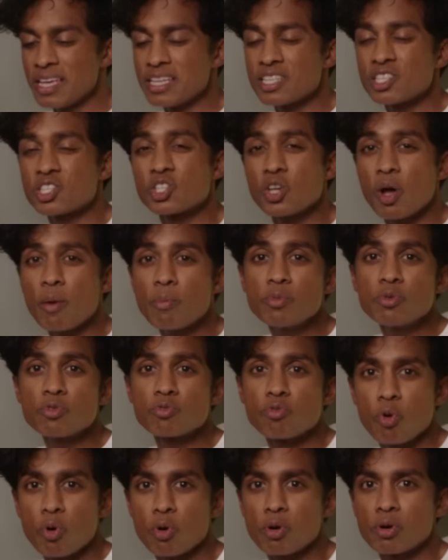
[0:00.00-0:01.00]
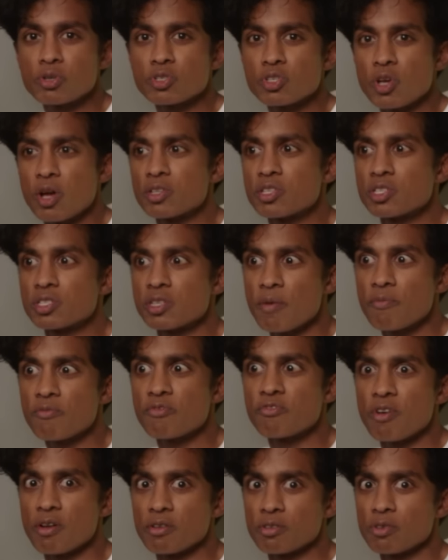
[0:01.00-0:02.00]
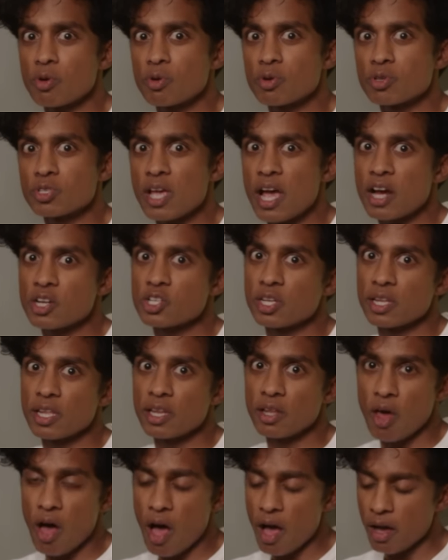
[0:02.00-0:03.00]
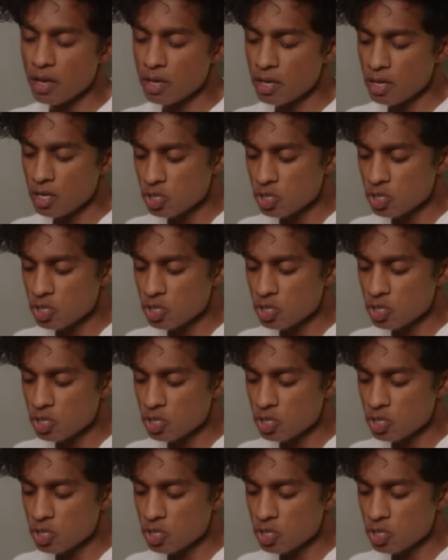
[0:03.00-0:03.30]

Some drawers on some front loaders actually lock.